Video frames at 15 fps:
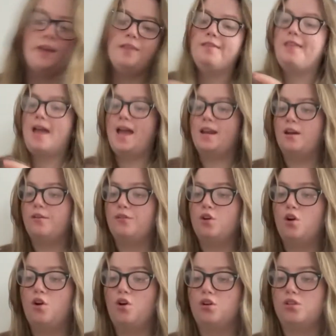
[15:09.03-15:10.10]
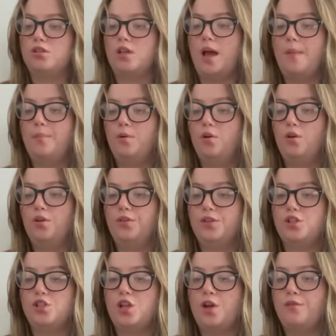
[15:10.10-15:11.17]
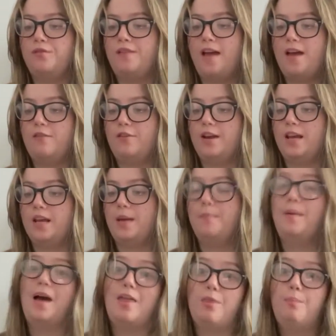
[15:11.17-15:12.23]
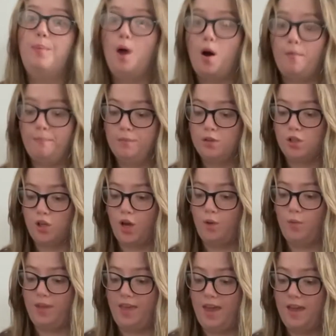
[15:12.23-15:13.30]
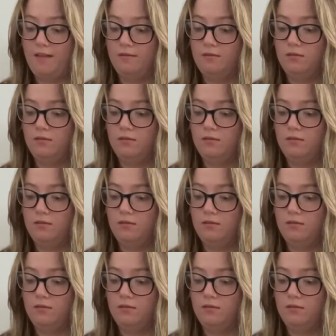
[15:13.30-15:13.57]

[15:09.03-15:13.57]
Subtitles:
Then, of course, I bought Snow Fairy Bath Bomb to go with it.